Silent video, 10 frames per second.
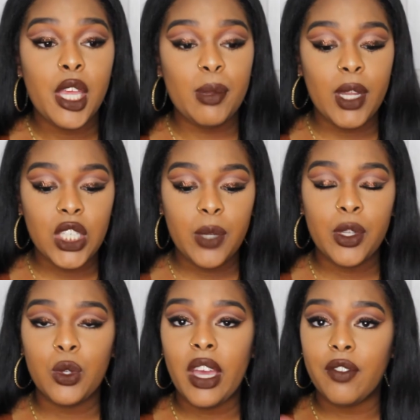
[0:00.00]
especially
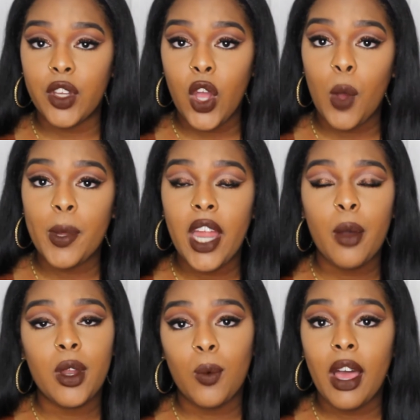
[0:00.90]
when you have to comb it out
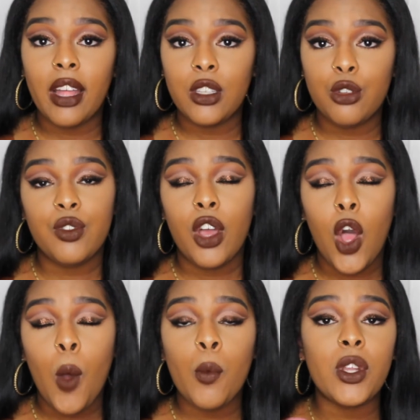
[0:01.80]
with a wide tooth
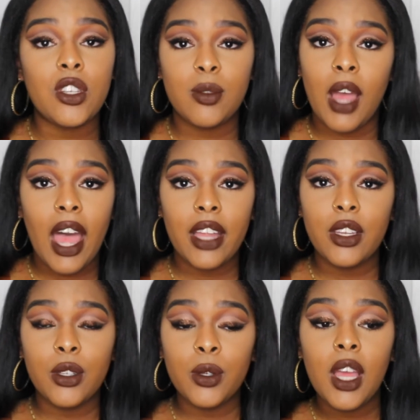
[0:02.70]
comb, which is what I
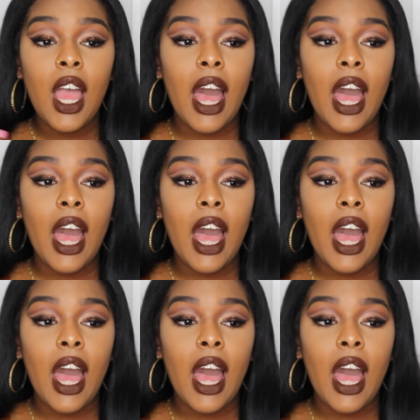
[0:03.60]
do.